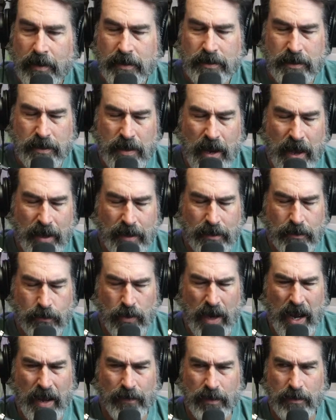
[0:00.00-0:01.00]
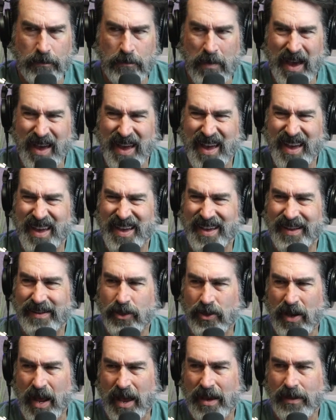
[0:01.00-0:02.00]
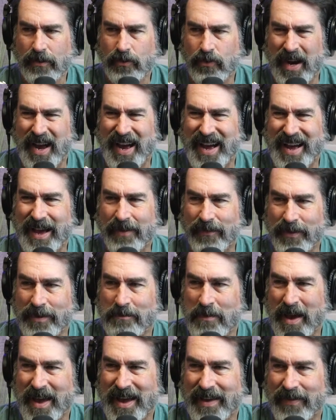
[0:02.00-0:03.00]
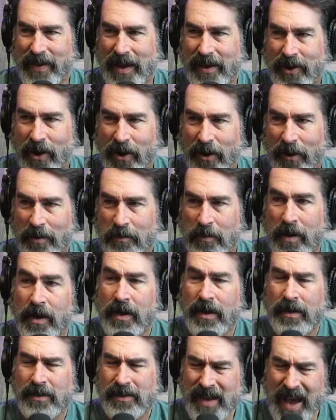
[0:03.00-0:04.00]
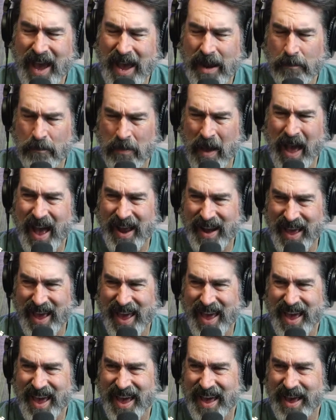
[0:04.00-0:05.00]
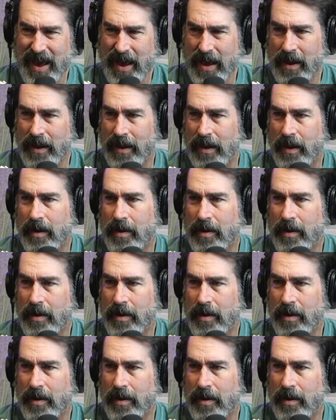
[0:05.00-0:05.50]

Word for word: Snake driving man. Snake driving man. They call him Saint Patty.